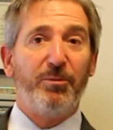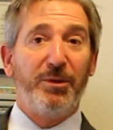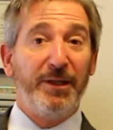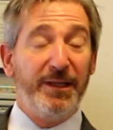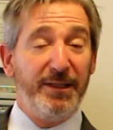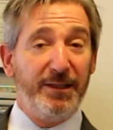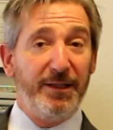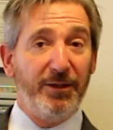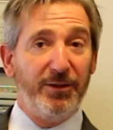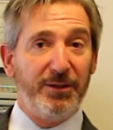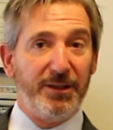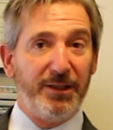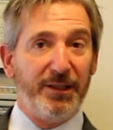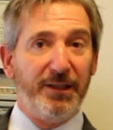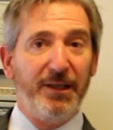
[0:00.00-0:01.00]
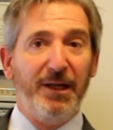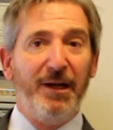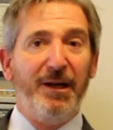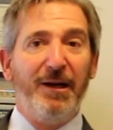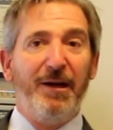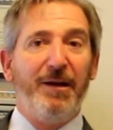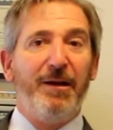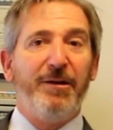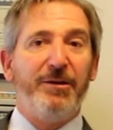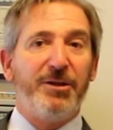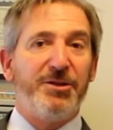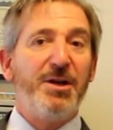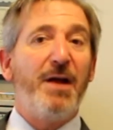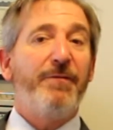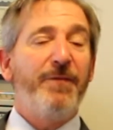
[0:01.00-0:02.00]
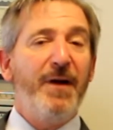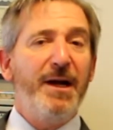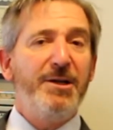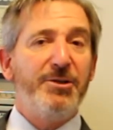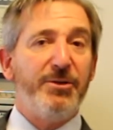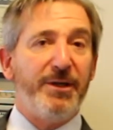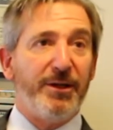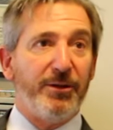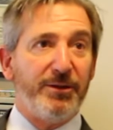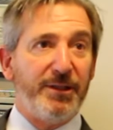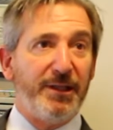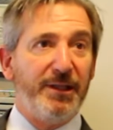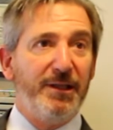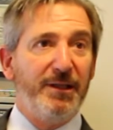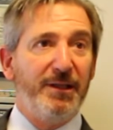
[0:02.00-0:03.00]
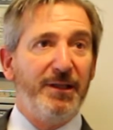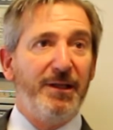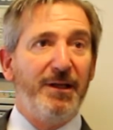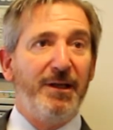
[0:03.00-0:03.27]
plead guilty, does not find you guilty,